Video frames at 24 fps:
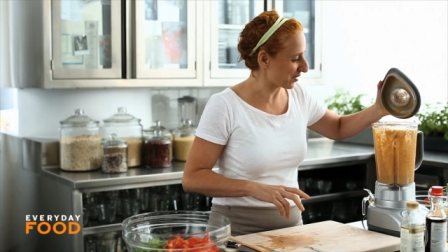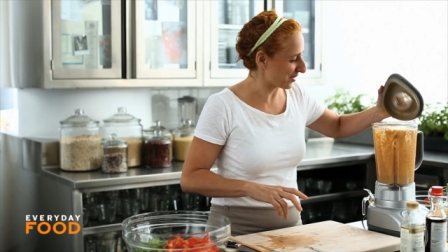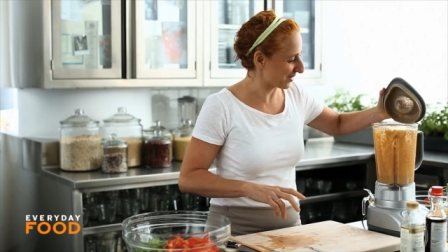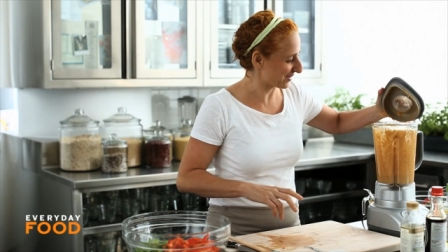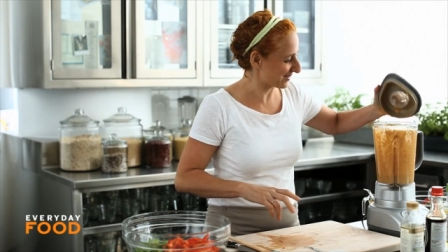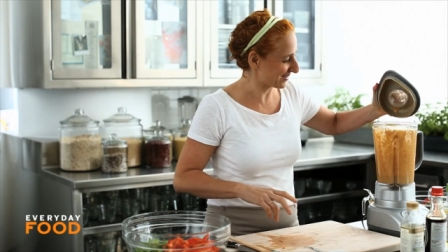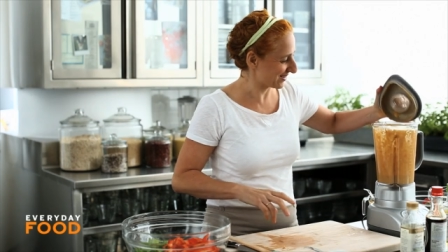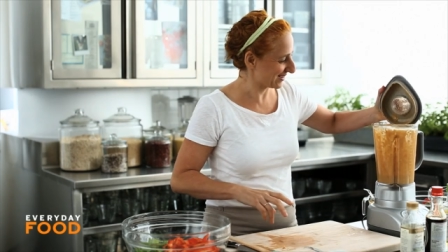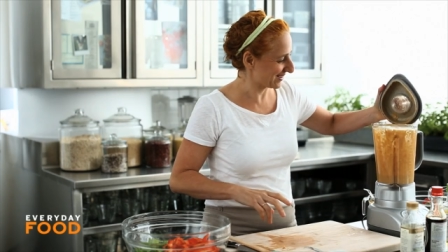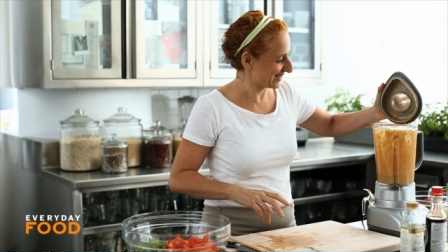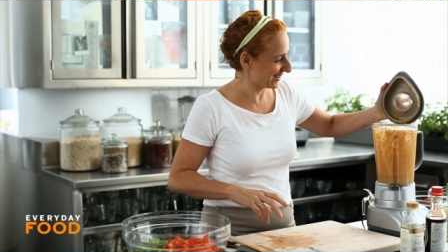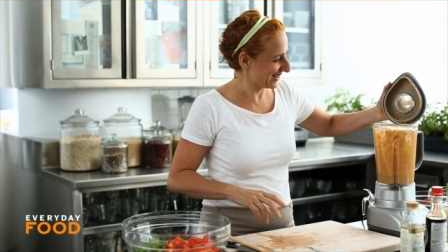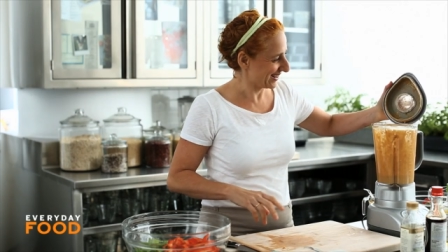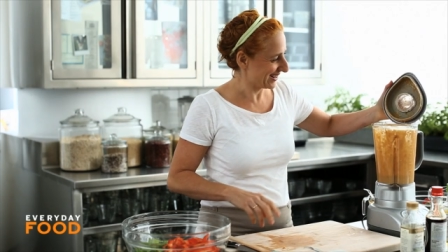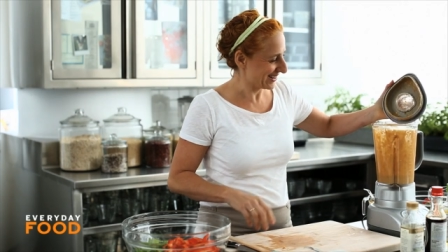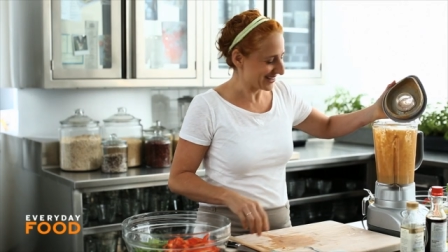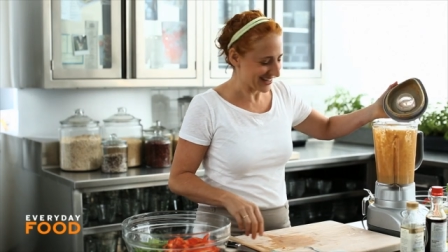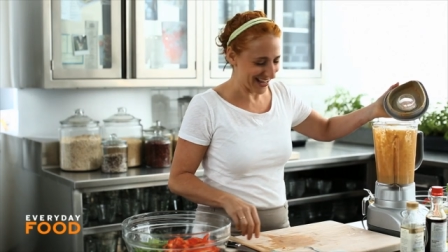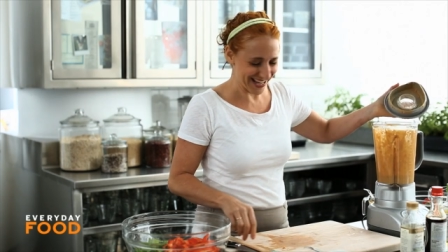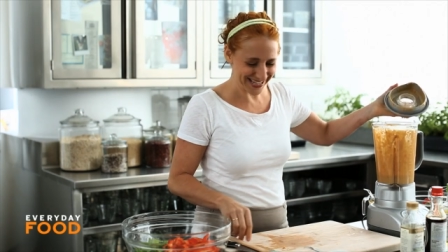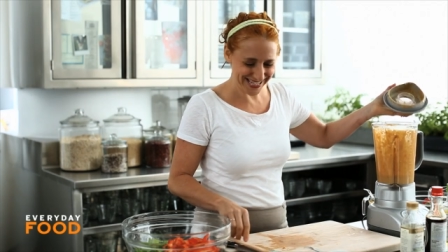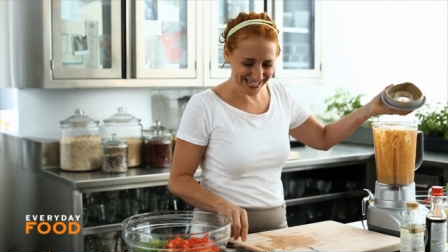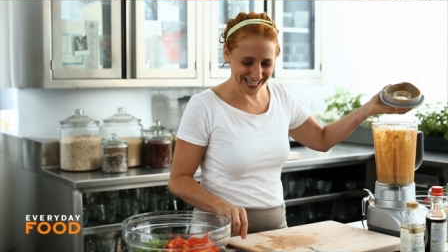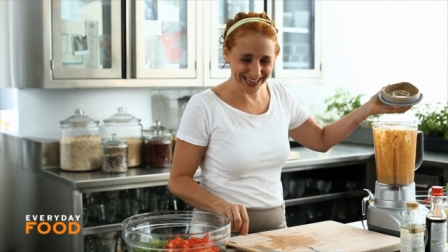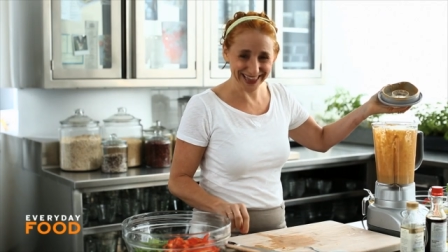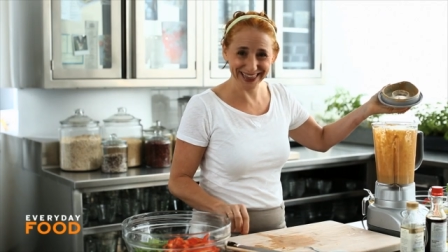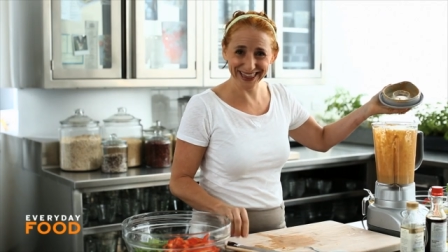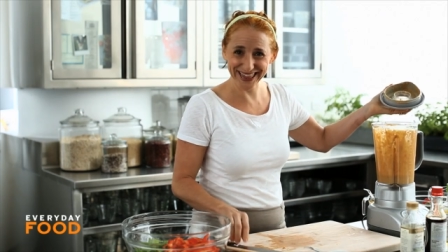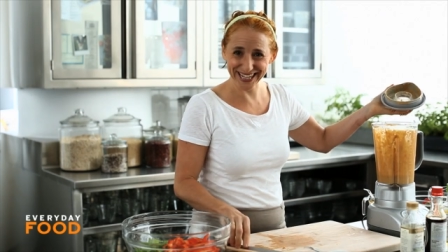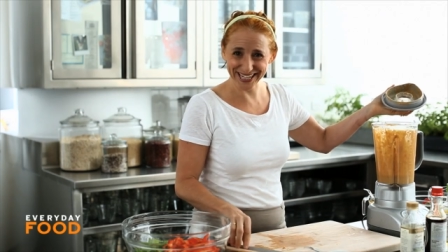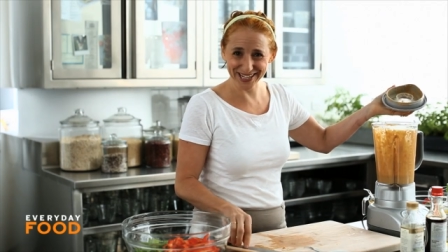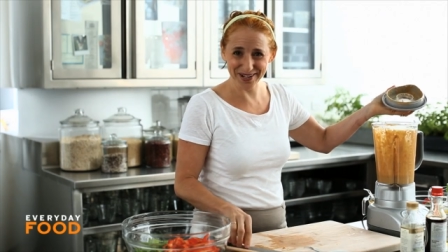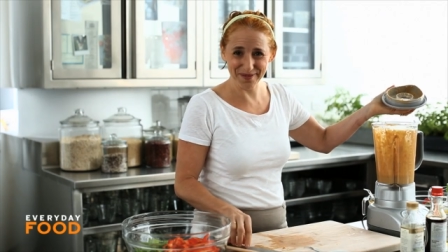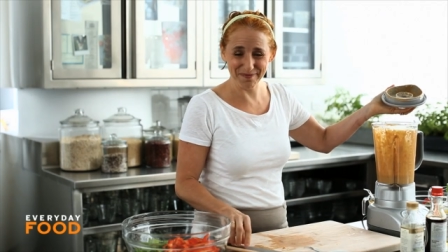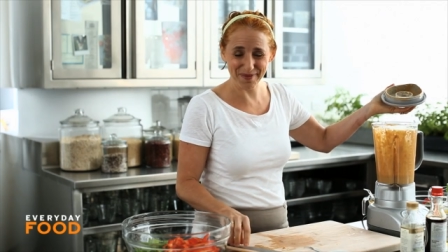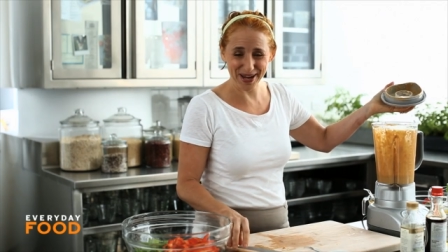It's a
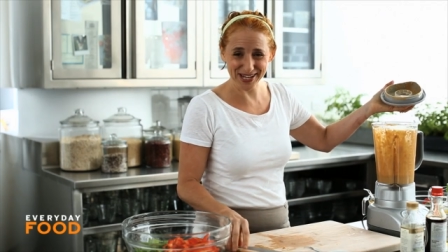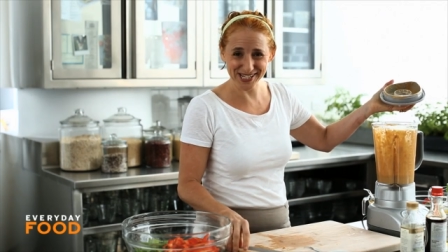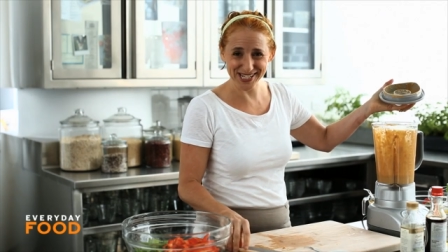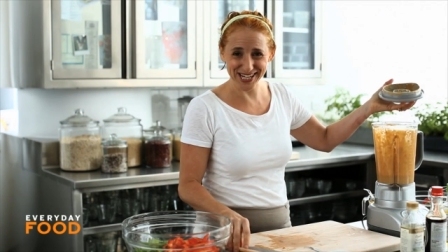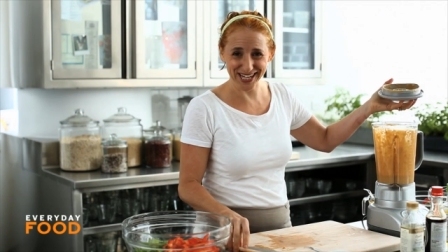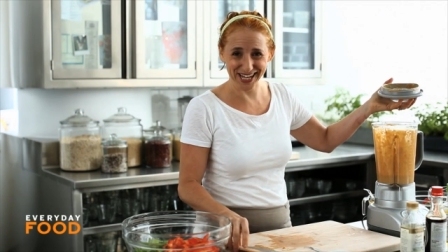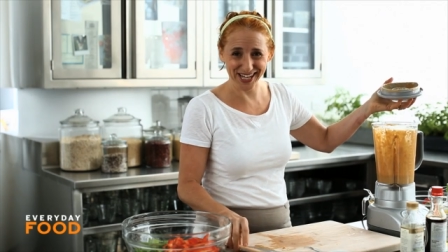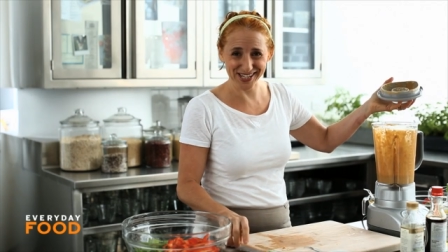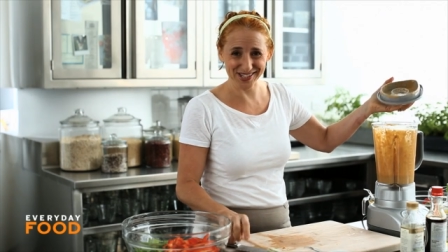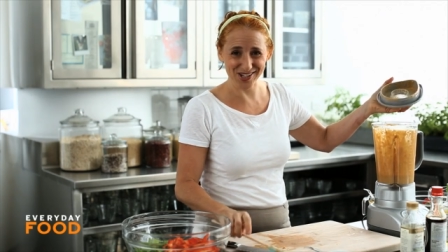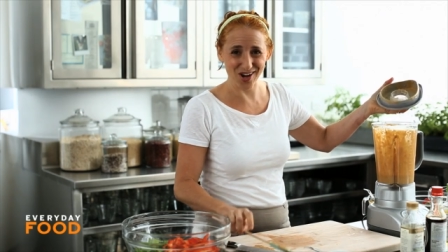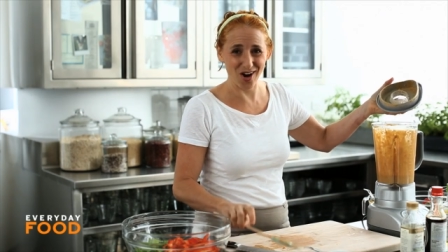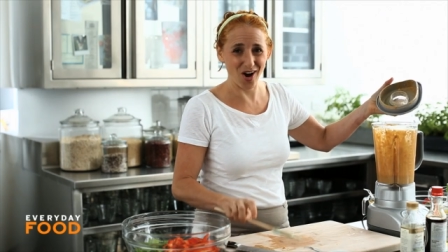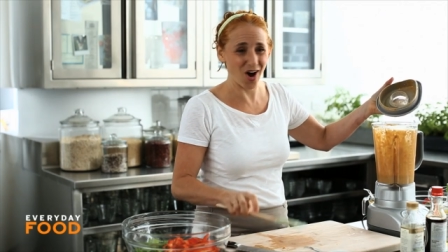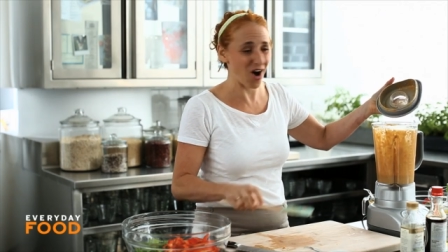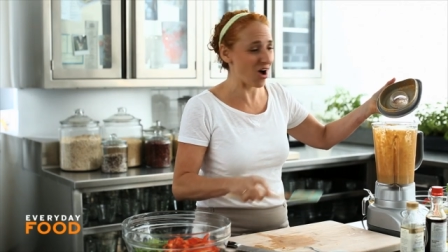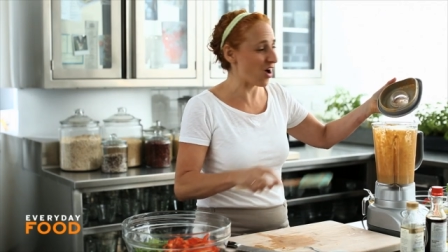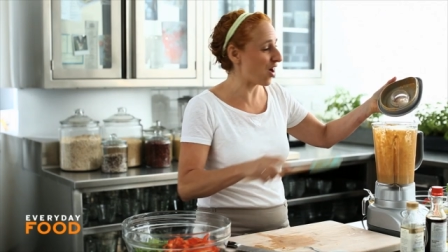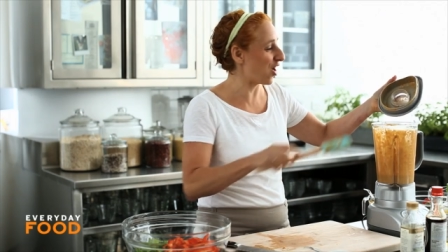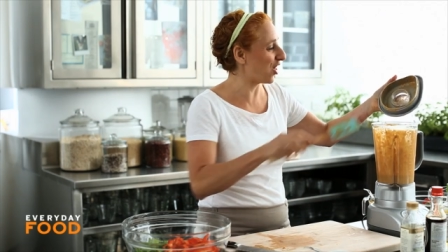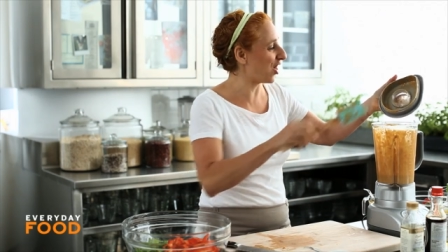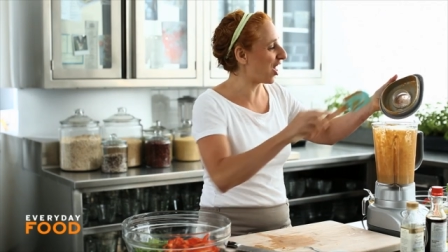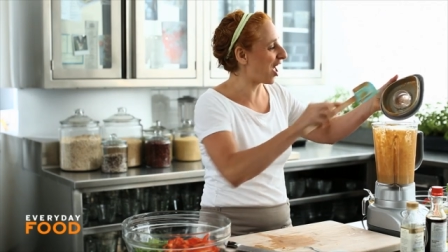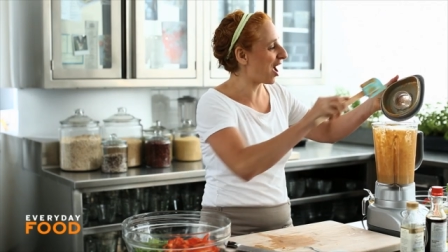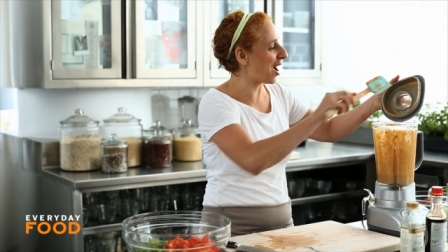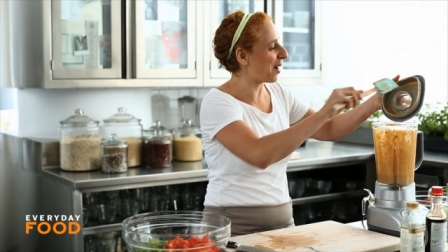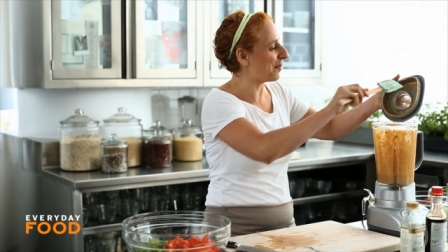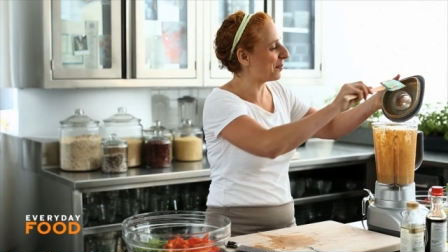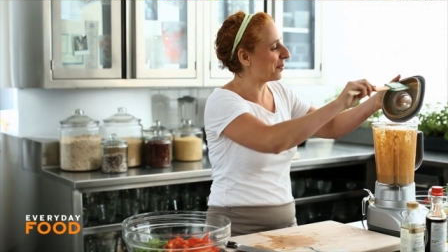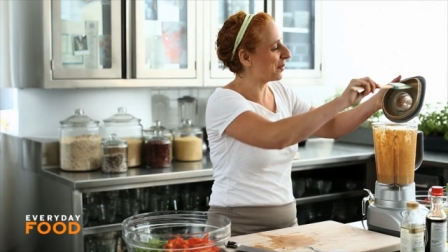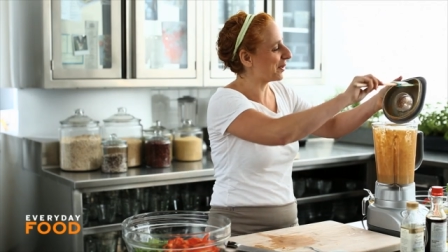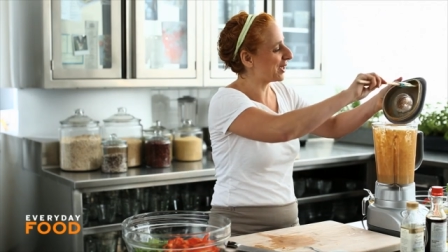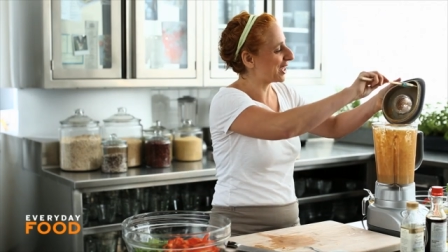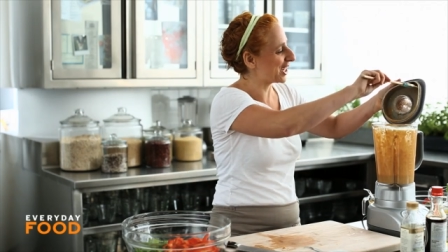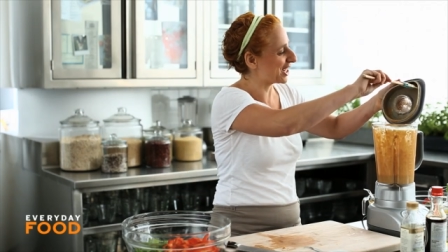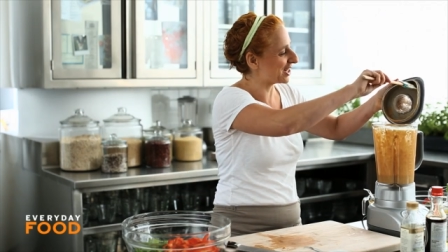little messy. It gets all
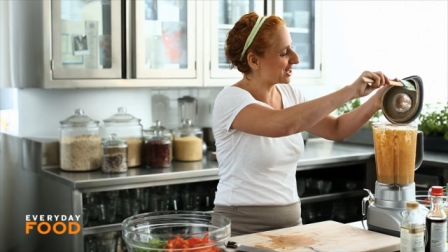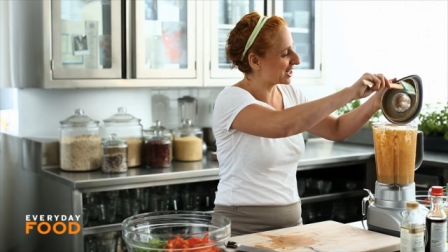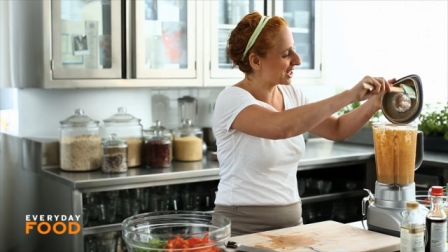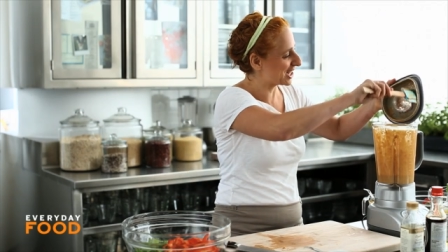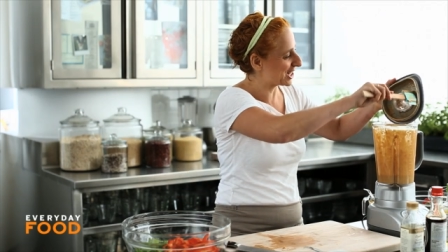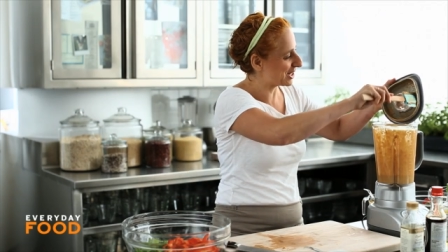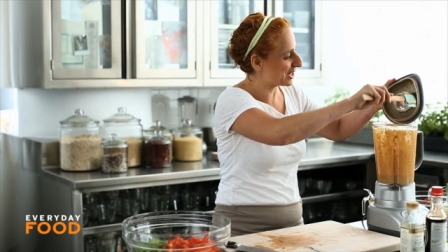up in